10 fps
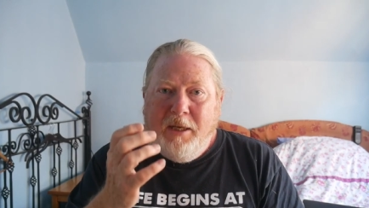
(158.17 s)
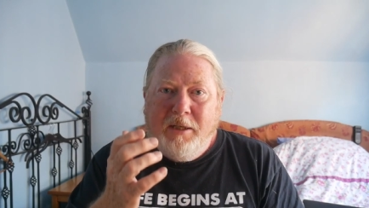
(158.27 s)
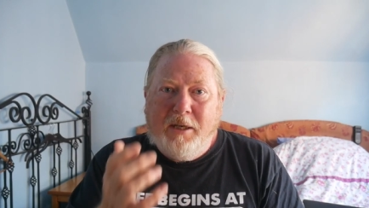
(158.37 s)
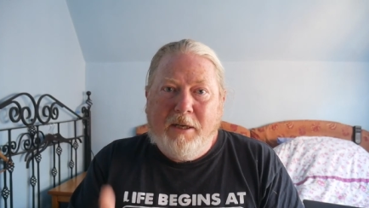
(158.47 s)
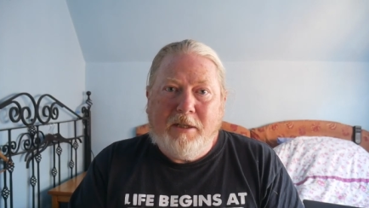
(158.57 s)

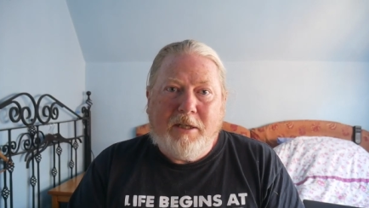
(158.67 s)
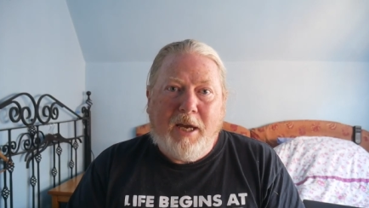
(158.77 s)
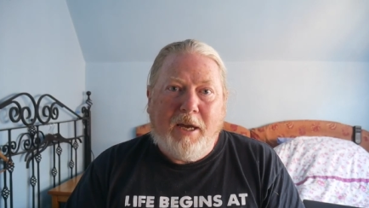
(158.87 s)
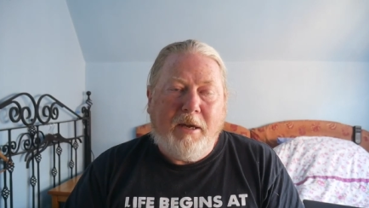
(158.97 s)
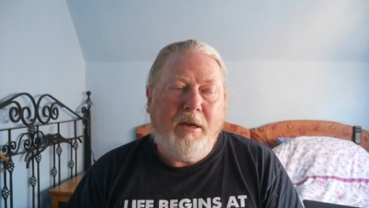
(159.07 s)
So as
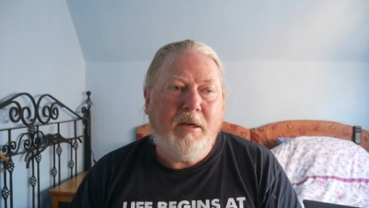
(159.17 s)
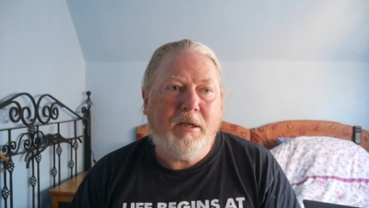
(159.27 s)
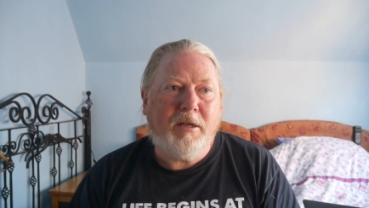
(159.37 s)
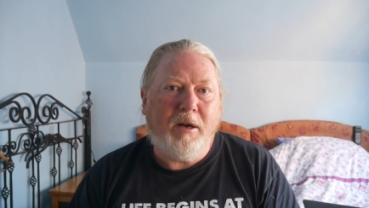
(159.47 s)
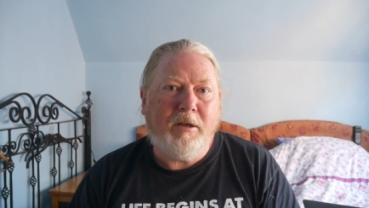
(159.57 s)
I say, I
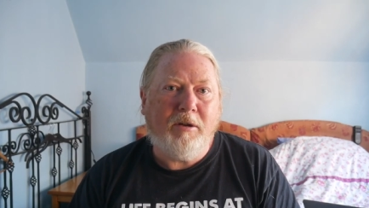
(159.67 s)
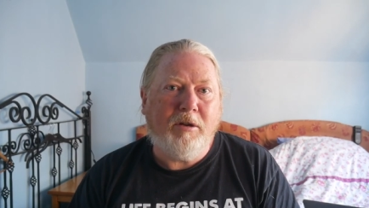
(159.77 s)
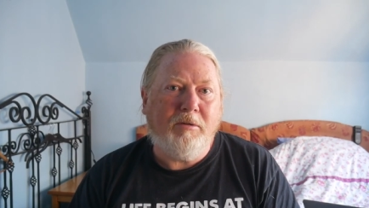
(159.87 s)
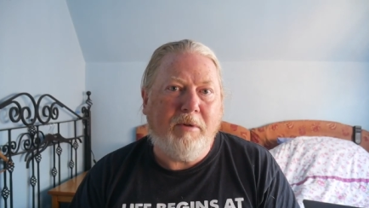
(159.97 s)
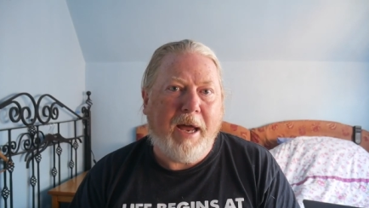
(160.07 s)
started
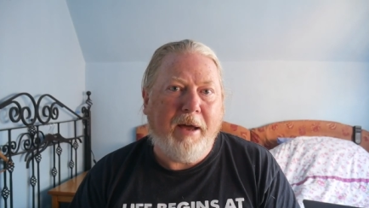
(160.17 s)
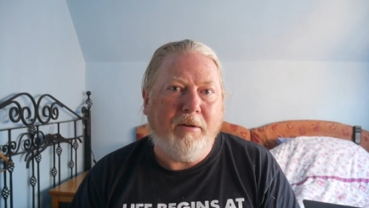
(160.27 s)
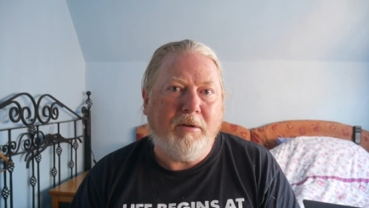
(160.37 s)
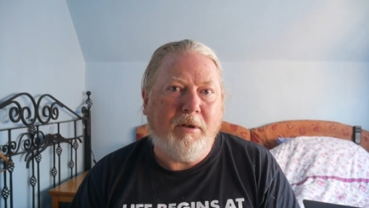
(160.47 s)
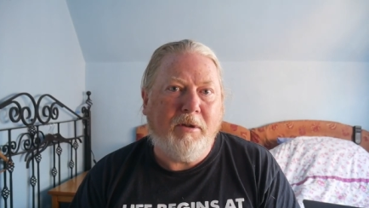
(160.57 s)
looking
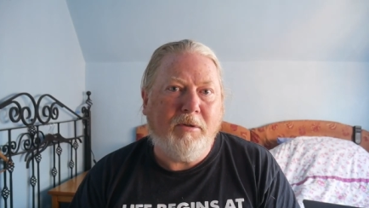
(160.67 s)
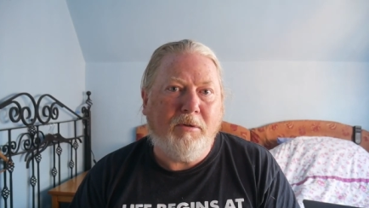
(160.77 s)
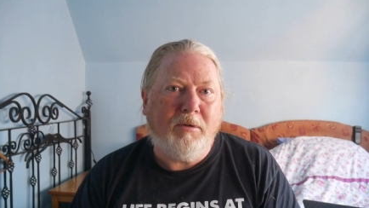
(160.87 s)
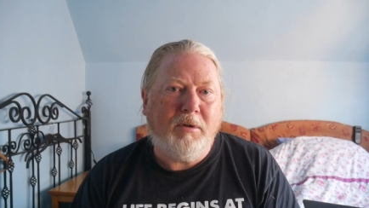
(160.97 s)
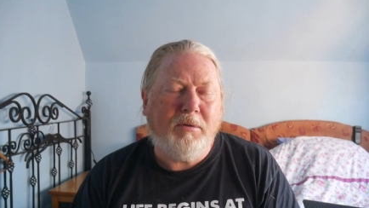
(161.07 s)
around and
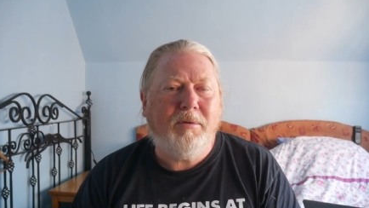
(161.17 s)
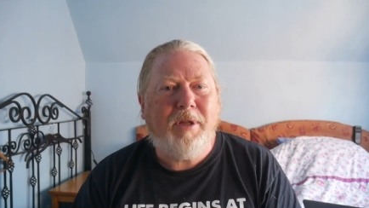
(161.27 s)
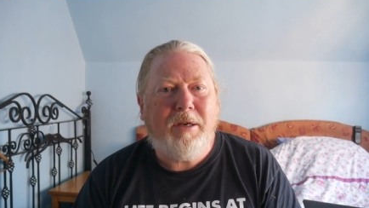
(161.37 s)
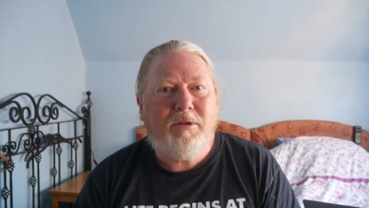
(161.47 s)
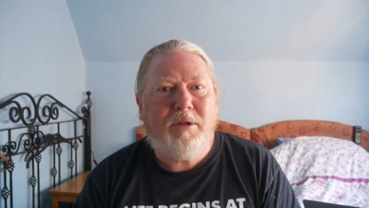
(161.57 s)
thought, oh,
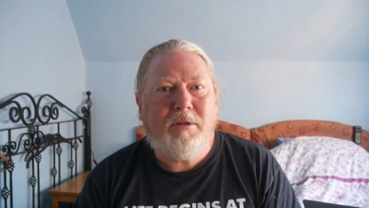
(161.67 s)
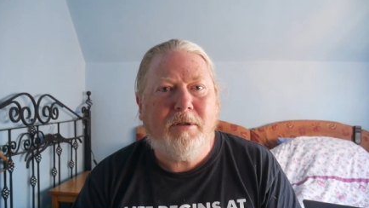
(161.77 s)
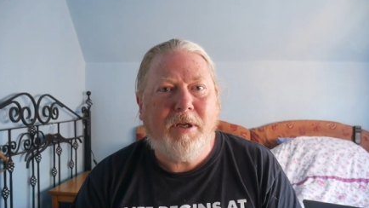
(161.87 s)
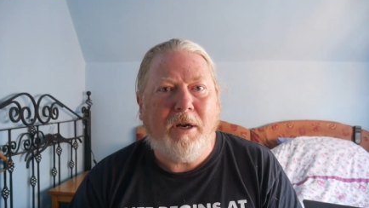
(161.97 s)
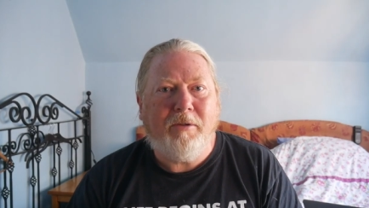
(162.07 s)
those
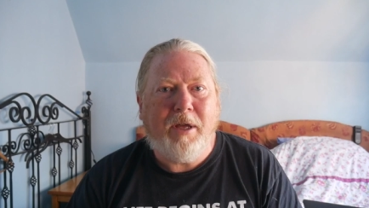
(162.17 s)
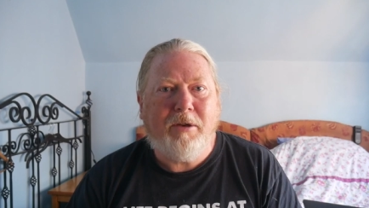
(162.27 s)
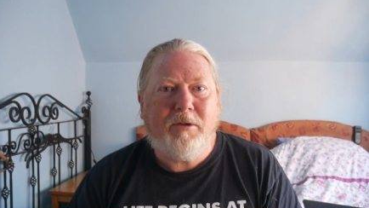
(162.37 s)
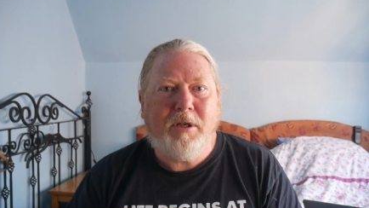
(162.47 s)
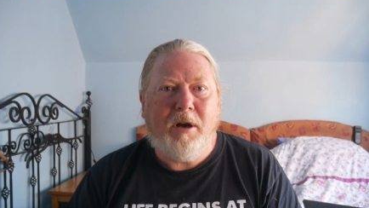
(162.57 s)
you know
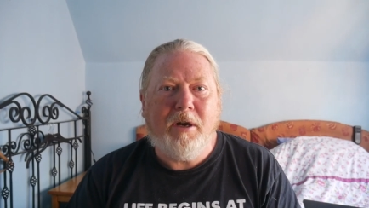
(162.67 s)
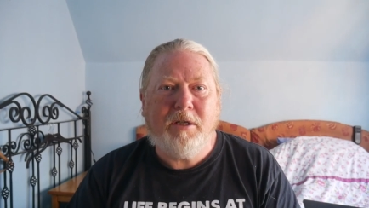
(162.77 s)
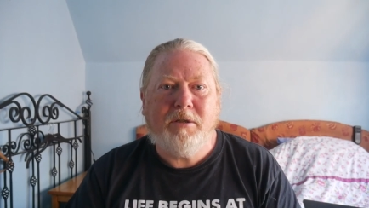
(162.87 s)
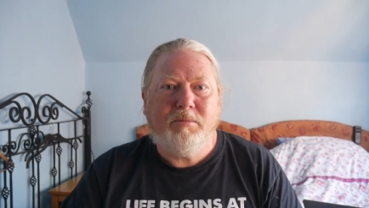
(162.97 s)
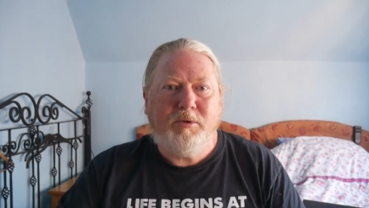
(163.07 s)
those
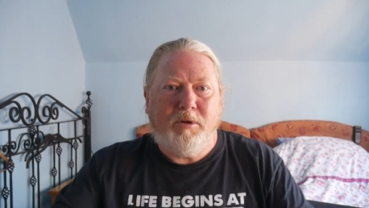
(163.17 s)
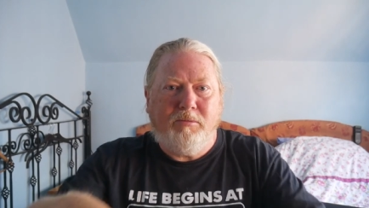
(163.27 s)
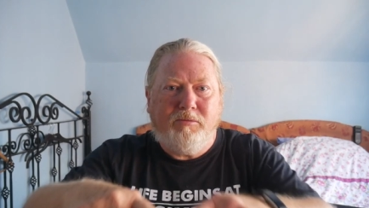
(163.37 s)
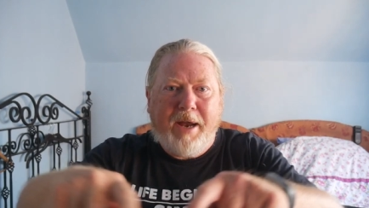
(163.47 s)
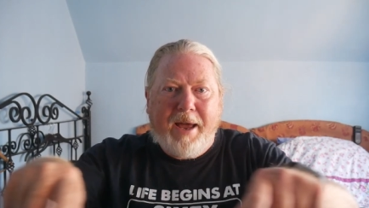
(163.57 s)
nice sort
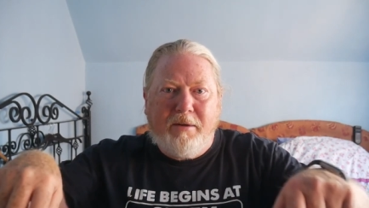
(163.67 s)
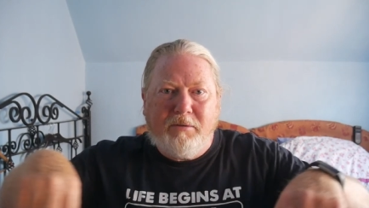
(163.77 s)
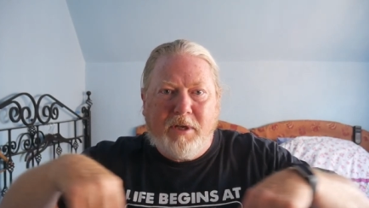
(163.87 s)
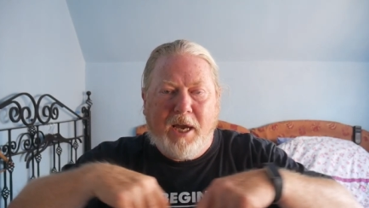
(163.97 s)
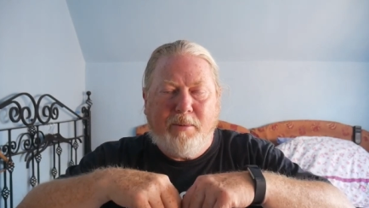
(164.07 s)
of
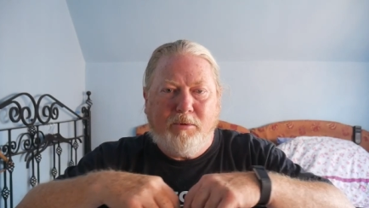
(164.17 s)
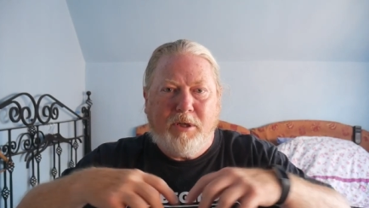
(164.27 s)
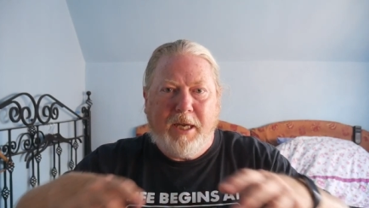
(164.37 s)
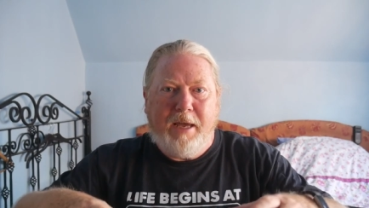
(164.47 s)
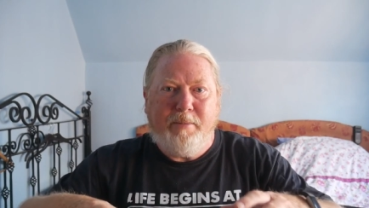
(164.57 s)
round
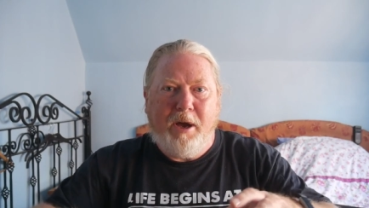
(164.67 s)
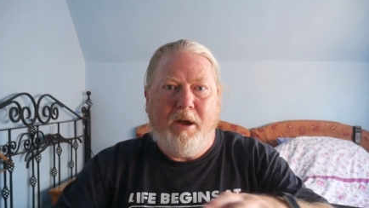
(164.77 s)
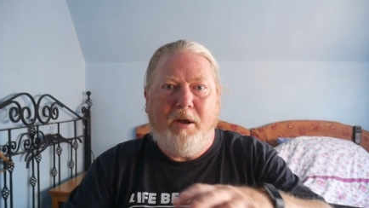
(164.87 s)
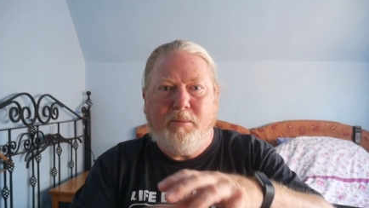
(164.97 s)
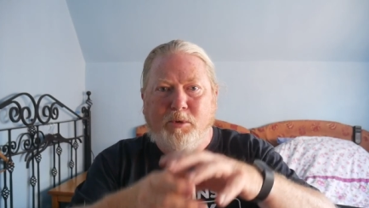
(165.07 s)
tables you get in
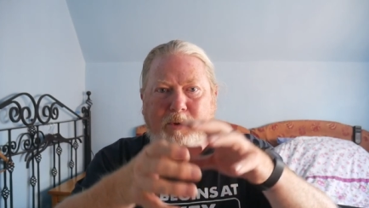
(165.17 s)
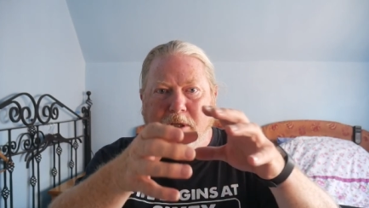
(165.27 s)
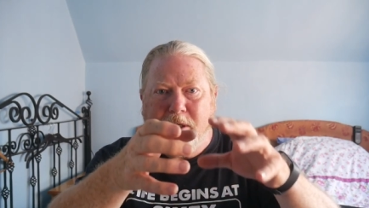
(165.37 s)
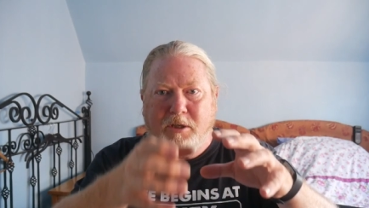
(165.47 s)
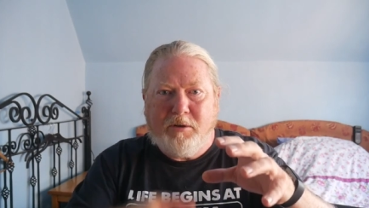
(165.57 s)
motorhomes with
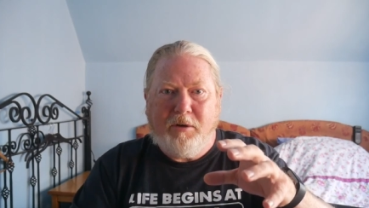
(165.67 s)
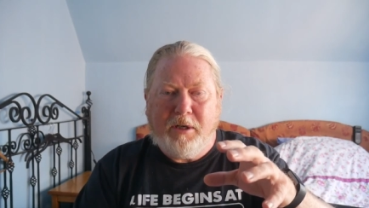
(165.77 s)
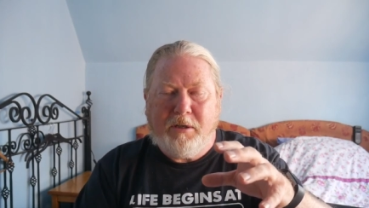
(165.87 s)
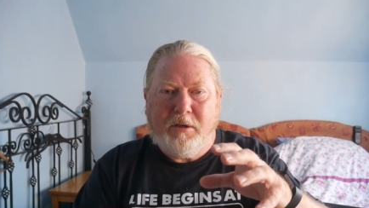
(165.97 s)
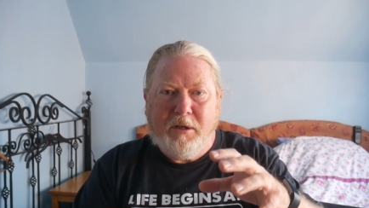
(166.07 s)
the
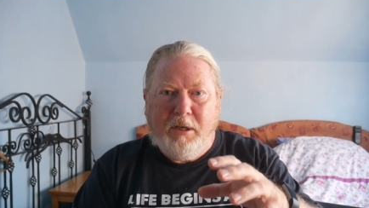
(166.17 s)
solid